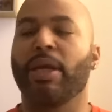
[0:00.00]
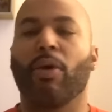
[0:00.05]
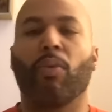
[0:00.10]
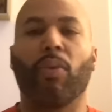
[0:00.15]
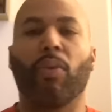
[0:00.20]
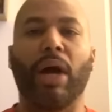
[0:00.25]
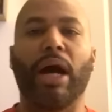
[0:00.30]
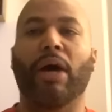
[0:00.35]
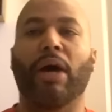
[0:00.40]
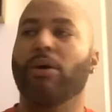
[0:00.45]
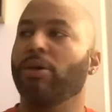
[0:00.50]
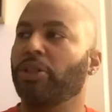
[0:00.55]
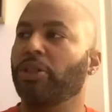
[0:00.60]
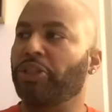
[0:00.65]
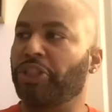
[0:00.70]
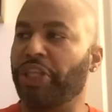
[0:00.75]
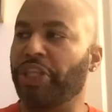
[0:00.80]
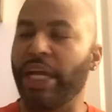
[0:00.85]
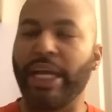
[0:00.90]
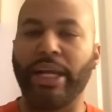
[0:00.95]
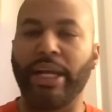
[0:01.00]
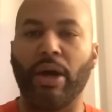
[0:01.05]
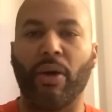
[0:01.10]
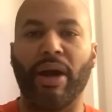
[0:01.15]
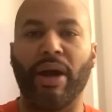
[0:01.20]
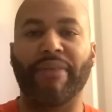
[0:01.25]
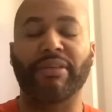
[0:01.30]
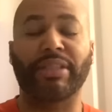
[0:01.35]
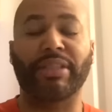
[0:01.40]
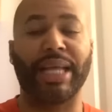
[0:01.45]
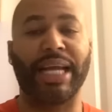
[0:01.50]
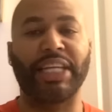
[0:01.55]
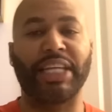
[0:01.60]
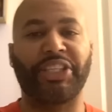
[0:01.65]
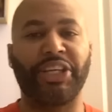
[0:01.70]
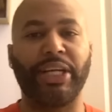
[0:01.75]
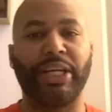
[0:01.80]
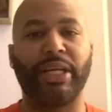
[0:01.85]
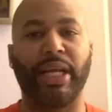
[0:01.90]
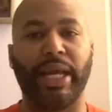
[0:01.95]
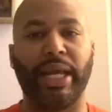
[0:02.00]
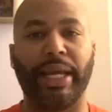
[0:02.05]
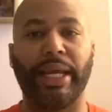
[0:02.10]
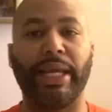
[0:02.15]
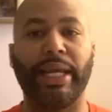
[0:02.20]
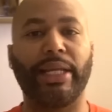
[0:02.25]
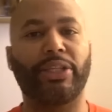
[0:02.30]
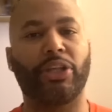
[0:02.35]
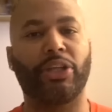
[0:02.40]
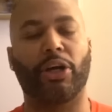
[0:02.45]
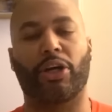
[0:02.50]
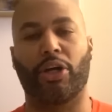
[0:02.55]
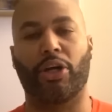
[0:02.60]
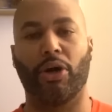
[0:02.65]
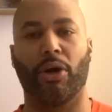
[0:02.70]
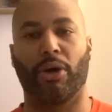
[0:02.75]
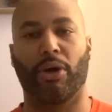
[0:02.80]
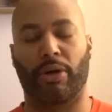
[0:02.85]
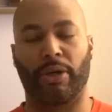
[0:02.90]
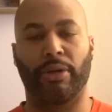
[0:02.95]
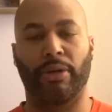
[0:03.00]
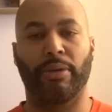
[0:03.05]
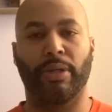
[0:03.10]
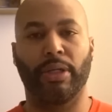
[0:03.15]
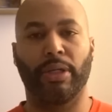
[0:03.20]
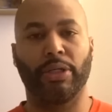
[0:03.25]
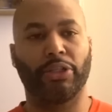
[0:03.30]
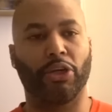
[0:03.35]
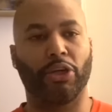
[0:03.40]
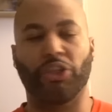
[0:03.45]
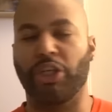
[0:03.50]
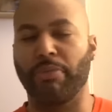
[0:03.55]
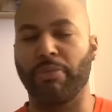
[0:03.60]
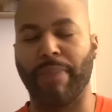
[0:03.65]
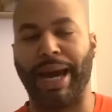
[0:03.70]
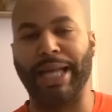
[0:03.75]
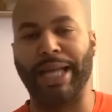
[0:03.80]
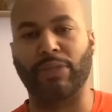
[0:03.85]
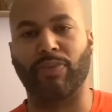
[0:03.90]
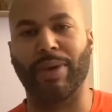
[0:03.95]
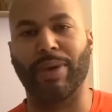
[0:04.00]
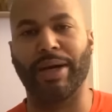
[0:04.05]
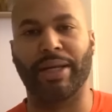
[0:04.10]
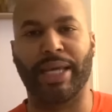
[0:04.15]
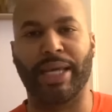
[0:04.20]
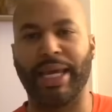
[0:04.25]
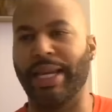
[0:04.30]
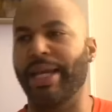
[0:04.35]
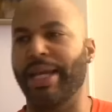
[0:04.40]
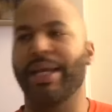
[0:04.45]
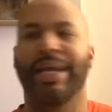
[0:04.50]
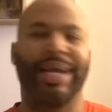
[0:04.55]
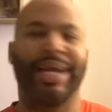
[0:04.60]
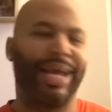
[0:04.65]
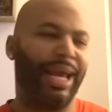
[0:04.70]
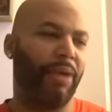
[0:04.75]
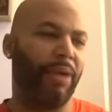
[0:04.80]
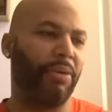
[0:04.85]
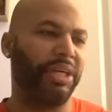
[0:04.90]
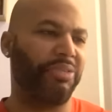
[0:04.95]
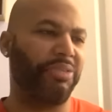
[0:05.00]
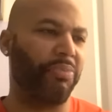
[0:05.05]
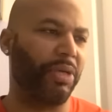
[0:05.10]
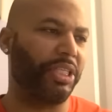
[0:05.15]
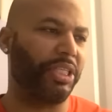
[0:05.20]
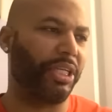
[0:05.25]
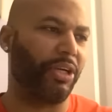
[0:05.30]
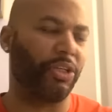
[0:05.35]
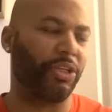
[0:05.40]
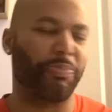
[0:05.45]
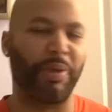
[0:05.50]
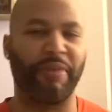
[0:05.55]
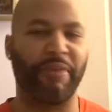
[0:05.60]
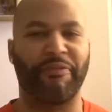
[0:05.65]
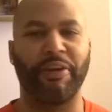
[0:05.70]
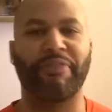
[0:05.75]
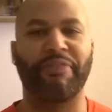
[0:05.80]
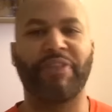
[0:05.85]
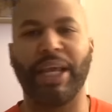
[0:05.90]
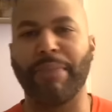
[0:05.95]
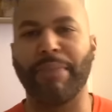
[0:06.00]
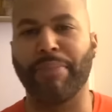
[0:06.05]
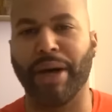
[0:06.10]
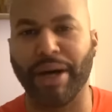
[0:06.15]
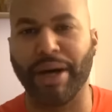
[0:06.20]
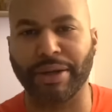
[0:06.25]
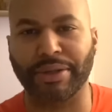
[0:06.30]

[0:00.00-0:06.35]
Well, she know everything she need to cook. So she might as well get it. And what's she going to spend? $15?